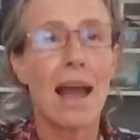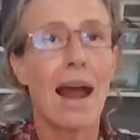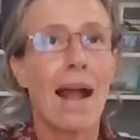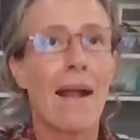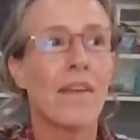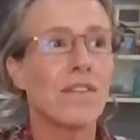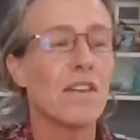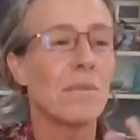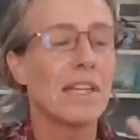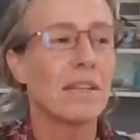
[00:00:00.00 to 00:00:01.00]
and
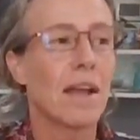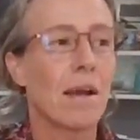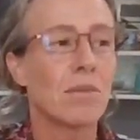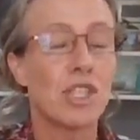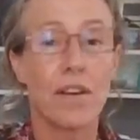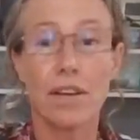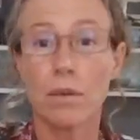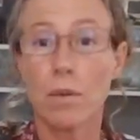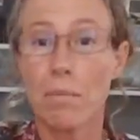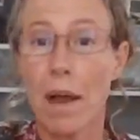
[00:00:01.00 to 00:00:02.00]
i've been um, sharing
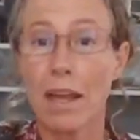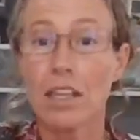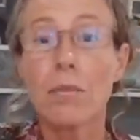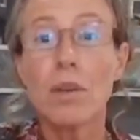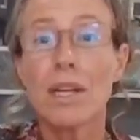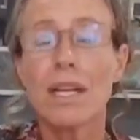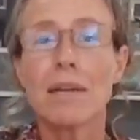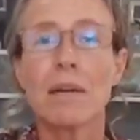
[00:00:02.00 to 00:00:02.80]
them with my community and